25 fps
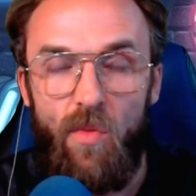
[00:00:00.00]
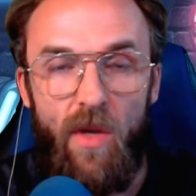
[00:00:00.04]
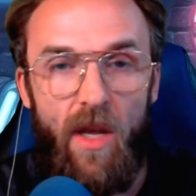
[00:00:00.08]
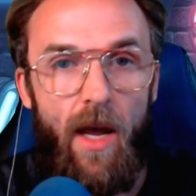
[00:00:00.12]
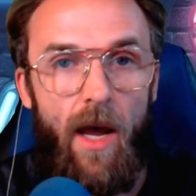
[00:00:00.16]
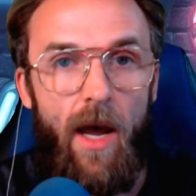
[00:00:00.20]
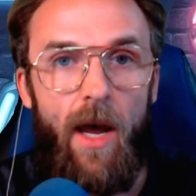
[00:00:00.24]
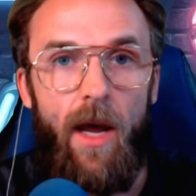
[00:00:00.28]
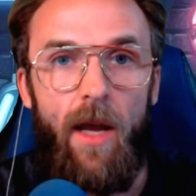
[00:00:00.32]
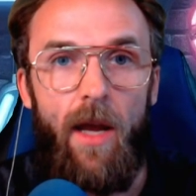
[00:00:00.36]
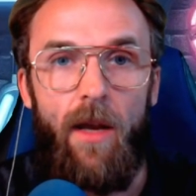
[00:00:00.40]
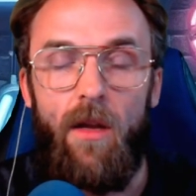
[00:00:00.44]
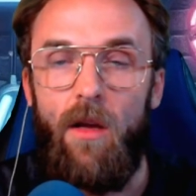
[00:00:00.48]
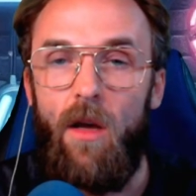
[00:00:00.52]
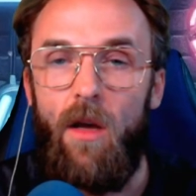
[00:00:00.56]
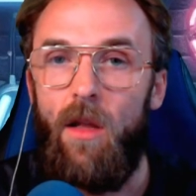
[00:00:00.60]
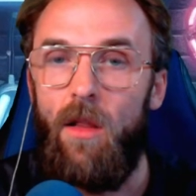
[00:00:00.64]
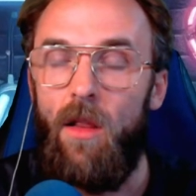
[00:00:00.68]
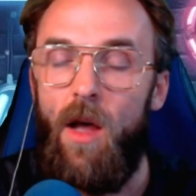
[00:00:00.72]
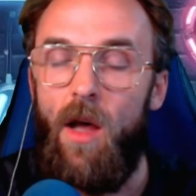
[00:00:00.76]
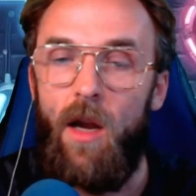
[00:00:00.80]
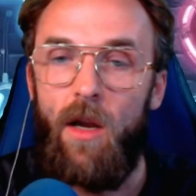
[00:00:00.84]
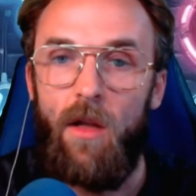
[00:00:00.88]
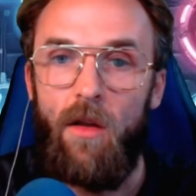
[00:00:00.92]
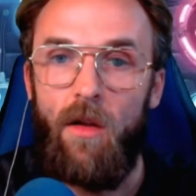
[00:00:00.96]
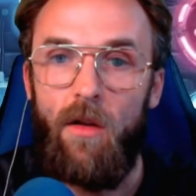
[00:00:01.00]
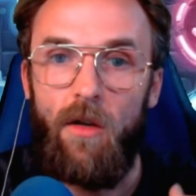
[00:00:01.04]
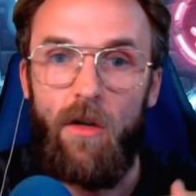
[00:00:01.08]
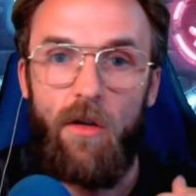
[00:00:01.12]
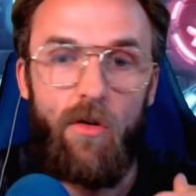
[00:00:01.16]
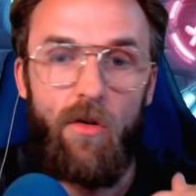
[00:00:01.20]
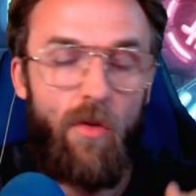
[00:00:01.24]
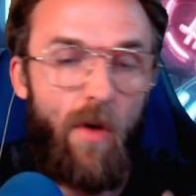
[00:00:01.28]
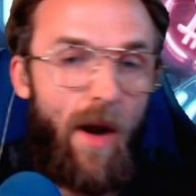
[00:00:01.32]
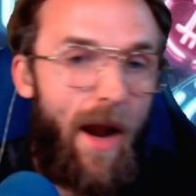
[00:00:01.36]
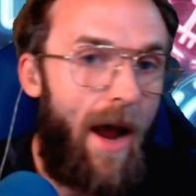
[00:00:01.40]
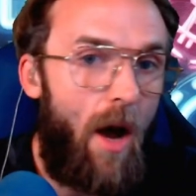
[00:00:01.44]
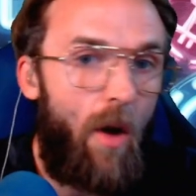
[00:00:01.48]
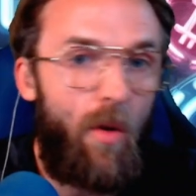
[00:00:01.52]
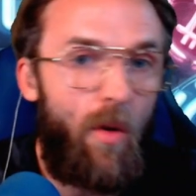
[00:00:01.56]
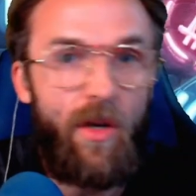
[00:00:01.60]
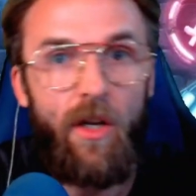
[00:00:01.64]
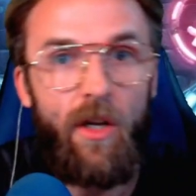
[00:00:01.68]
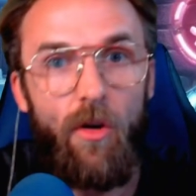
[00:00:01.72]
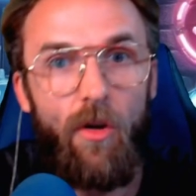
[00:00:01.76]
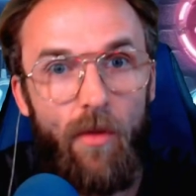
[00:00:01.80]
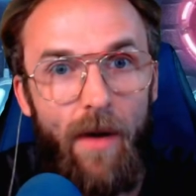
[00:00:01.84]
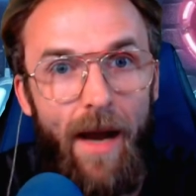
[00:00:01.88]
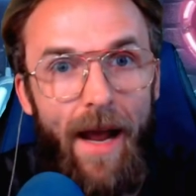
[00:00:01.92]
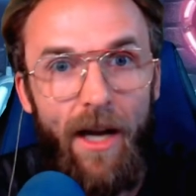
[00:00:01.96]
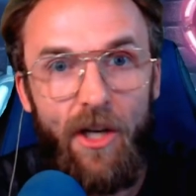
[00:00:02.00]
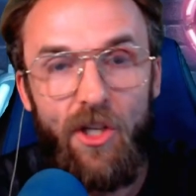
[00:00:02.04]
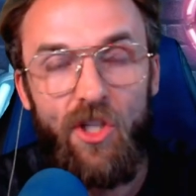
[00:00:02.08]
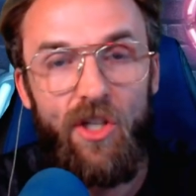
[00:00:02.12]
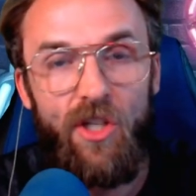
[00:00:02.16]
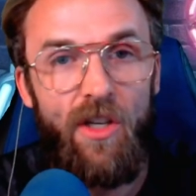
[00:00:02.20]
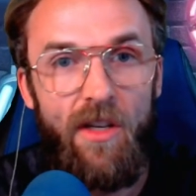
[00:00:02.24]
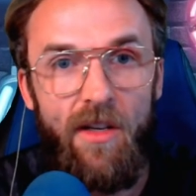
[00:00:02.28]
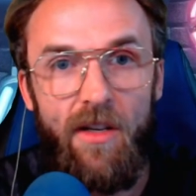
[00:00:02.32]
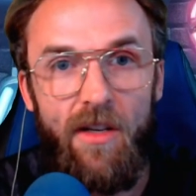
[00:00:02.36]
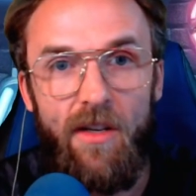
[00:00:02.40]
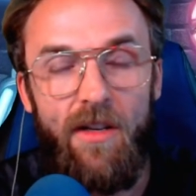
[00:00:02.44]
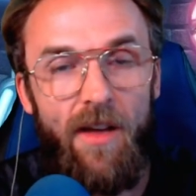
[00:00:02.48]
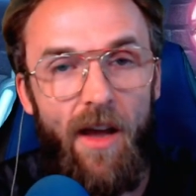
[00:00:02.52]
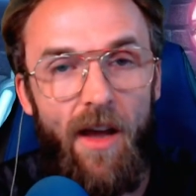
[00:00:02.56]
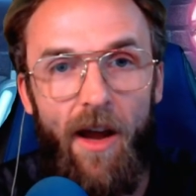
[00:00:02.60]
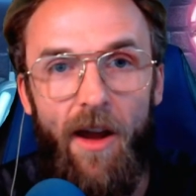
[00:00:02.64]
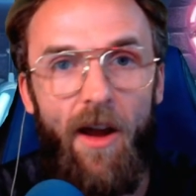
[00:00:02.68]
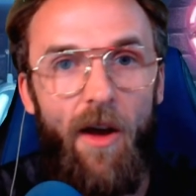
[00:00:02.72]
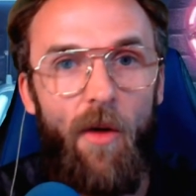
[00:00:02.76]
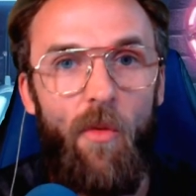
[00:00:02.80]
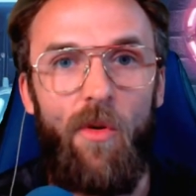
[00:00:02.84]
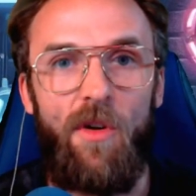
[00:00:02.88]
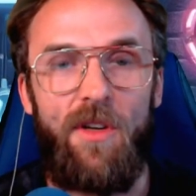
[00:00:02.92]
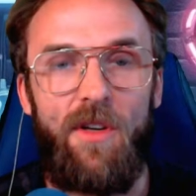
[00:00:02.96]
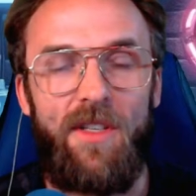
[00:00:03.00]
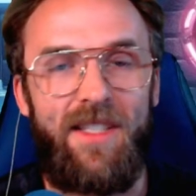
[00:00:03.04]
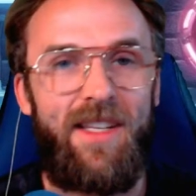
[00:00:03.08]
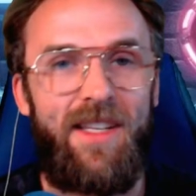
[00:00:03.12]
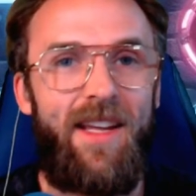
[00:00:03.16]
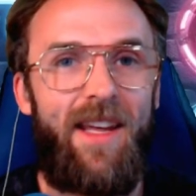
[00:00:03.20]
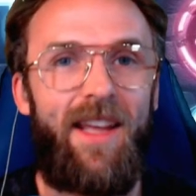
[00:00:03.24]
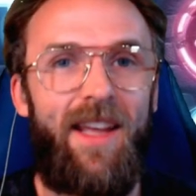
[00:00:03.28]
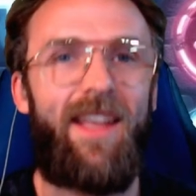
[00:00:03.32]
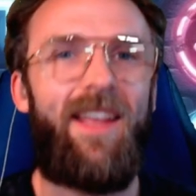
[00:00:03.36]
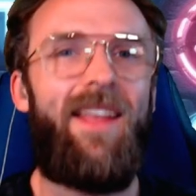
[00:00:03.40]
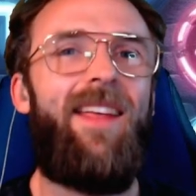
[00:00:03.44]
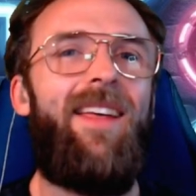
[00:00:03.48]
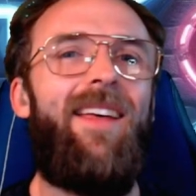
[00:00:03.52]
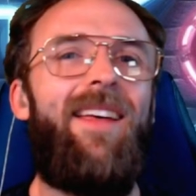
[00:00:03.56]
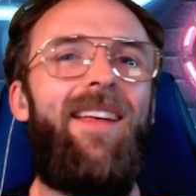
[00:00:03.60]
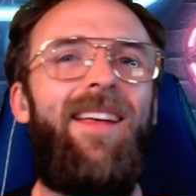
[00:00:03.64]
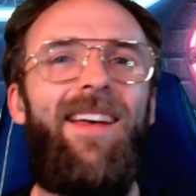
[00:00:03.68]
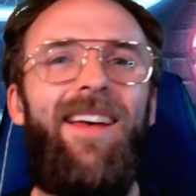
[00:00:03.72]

We had a lot of crowd interaction. I, I want to say.